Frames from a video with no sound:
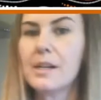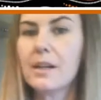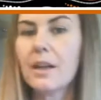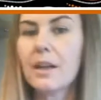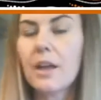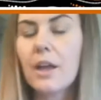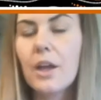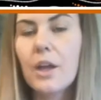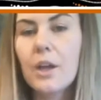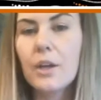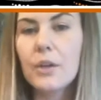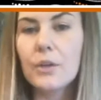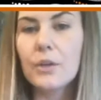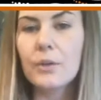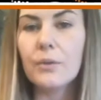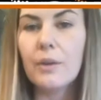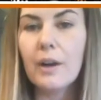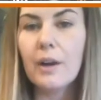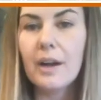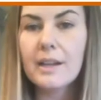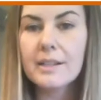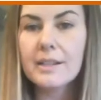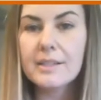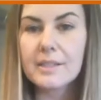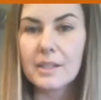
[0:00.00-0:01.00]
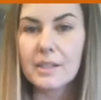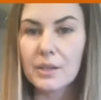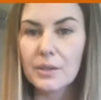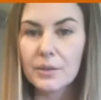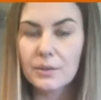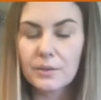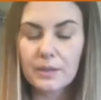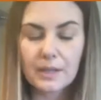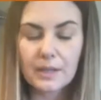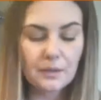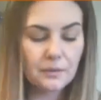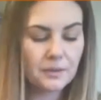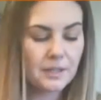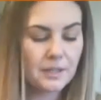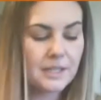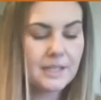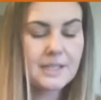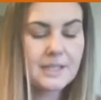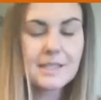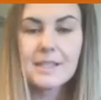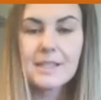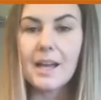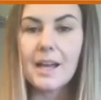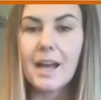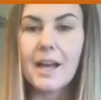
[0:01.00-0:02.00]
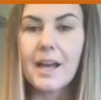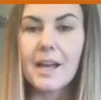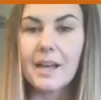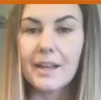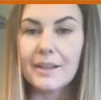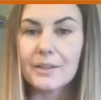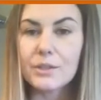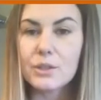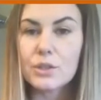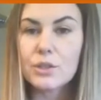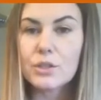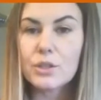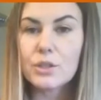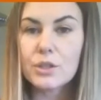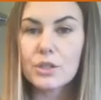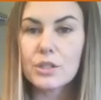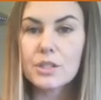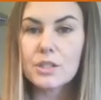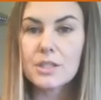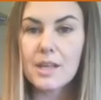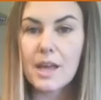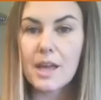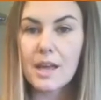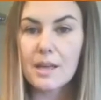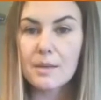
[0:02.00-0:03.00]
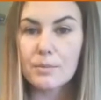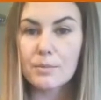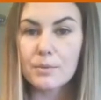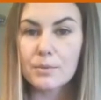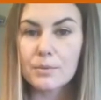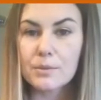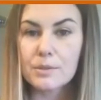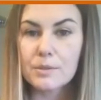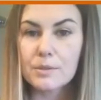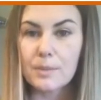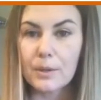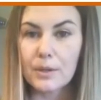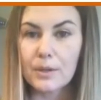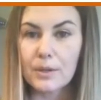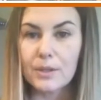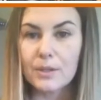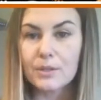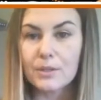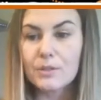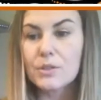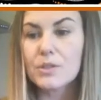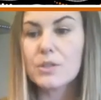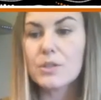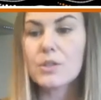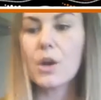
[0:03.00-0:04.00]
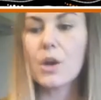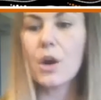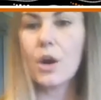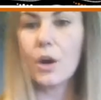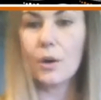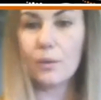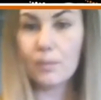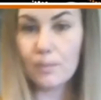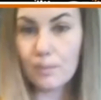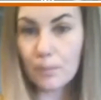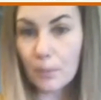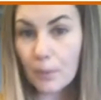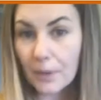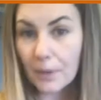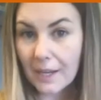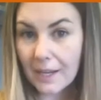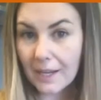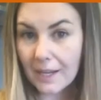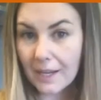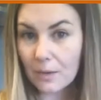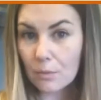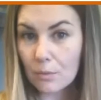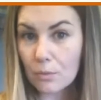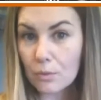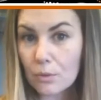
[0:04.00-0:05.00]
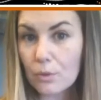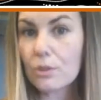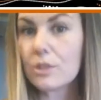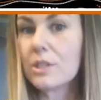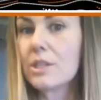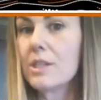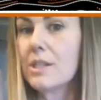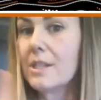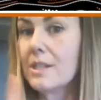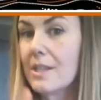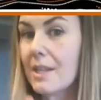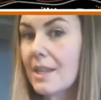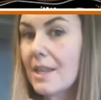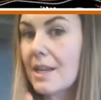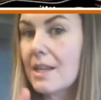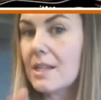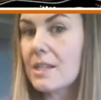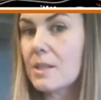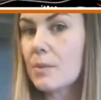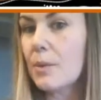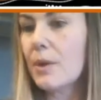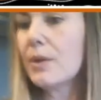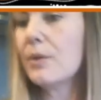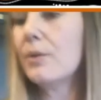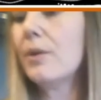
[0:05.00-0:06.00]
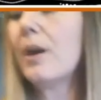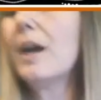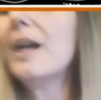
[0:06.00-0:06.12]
Your adult now needs to add 2 tablespoons of boiling water. So that's why your adult